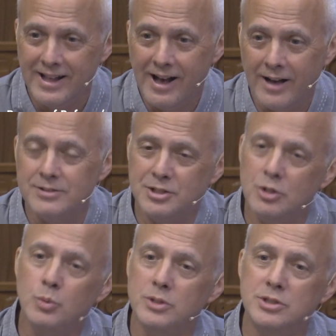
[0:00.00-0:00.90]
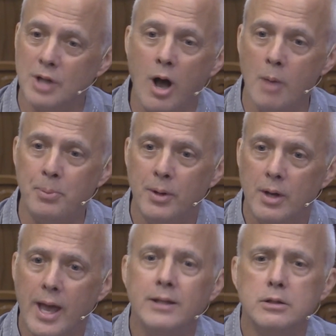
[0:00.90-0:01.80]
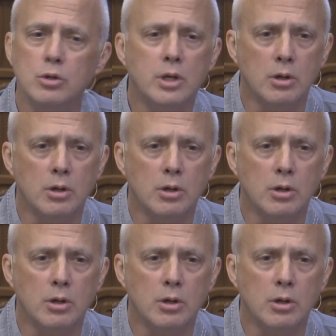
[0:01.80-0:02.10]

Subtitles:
Until we stop and look at